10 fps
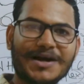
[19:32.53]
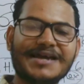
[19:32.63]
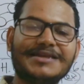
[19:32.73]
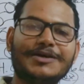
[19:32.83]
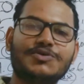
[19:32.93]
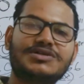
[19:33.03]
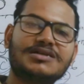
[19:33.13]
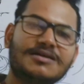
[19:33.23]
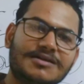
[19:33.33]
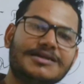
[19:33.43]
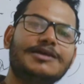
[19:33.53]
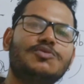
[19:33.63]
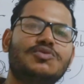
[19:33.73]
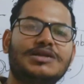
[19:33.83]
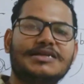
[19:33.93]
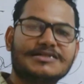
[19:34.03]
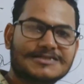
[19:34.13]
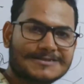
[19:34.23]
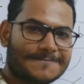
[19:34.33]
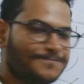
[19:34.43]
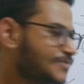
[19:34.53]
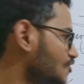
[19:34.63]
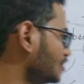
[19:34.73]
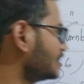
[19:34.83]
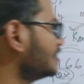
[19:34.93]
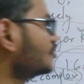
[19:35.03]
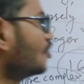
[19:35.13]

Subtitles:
minute nucleus. So this